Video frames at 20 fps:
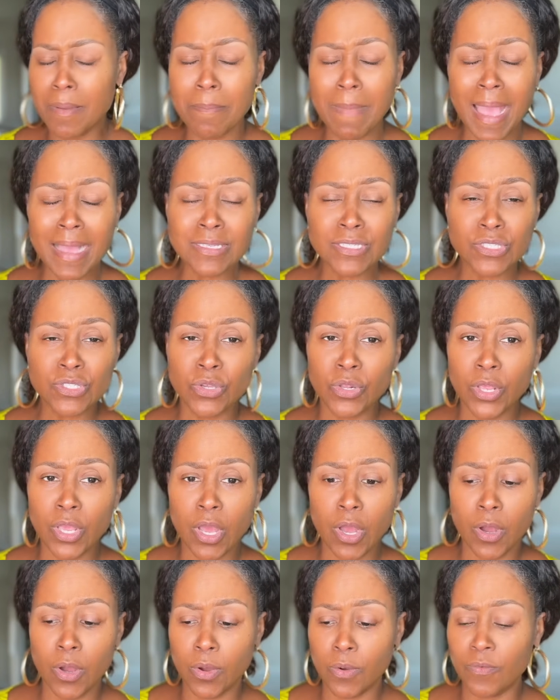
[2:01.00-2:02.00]
MAC
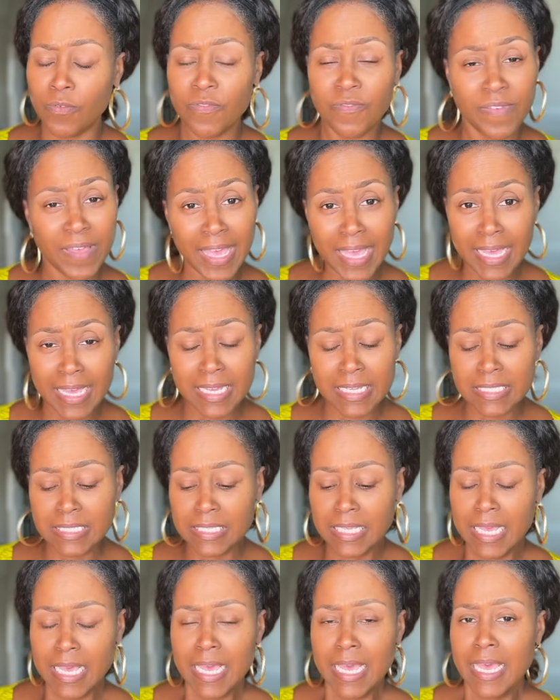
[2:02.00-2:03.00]
Studio Fix,
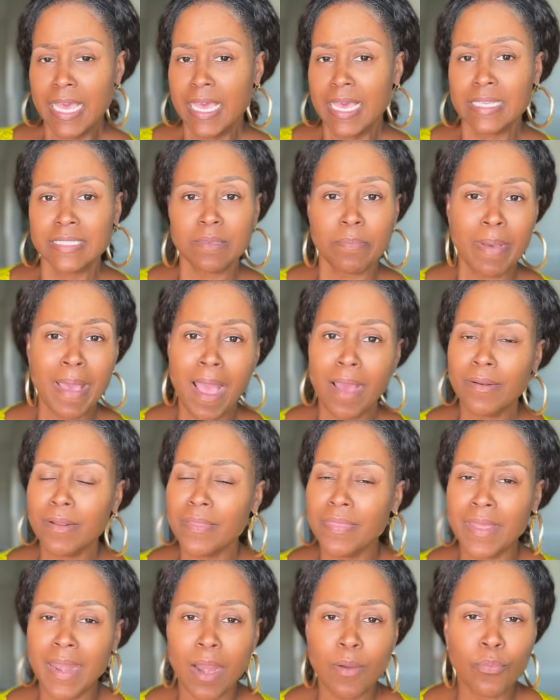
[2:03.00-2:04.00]
is a powder
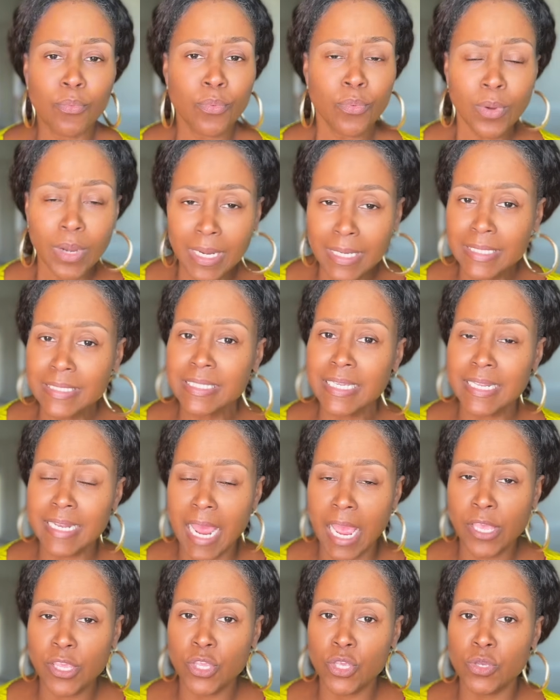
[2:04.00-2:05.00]
that I really did
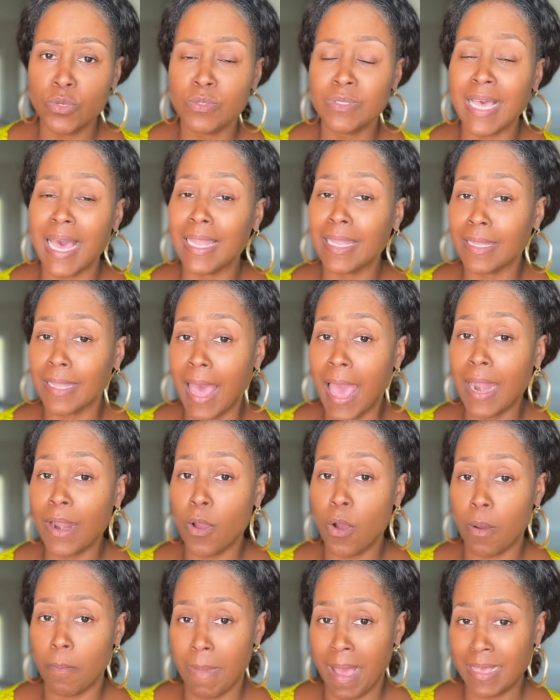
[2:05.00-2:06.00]
not use a lot
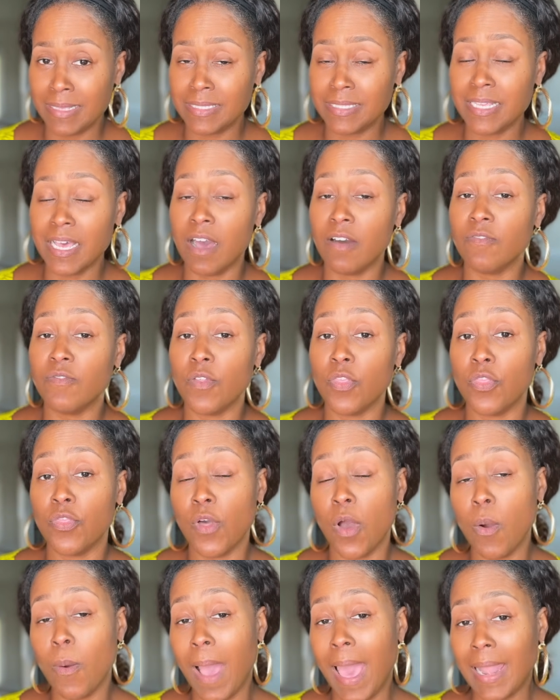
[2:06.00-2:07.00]
on myself,
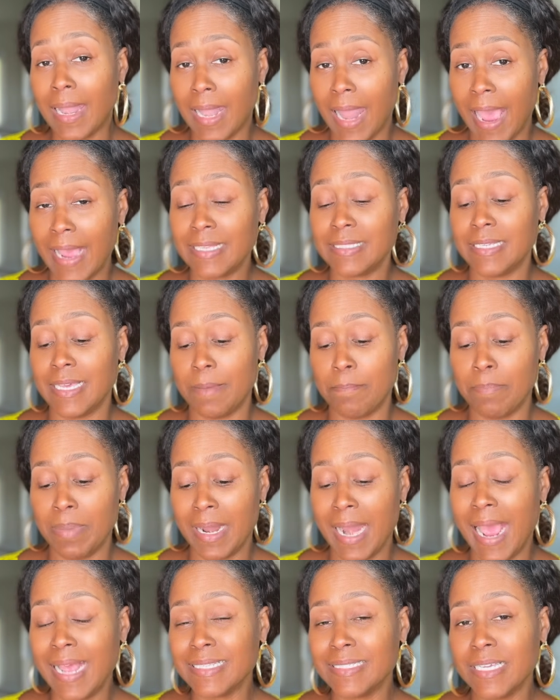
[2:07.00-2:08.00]
though I liked it, but
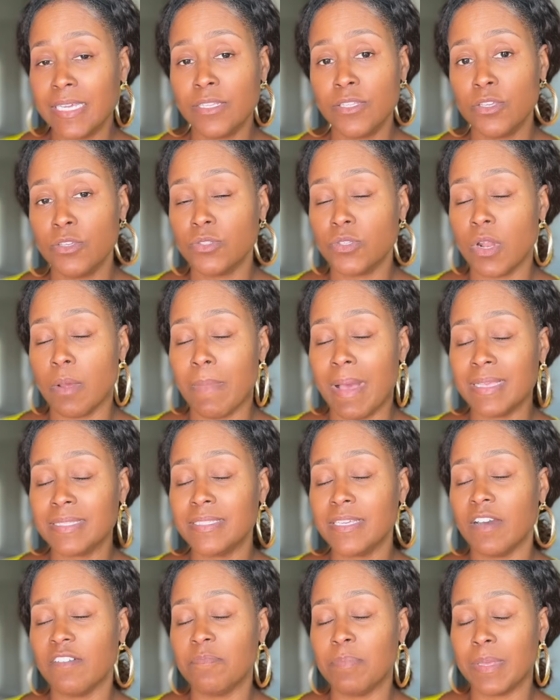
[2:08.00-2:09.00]
I didn't use it on
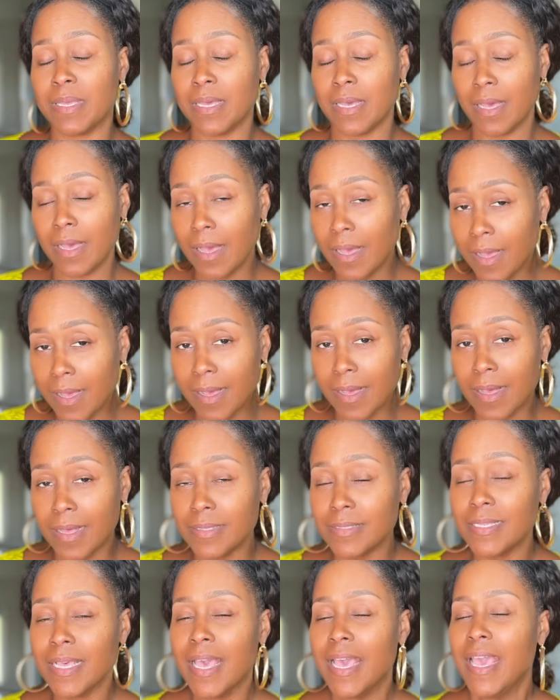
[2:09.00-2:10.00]
myself because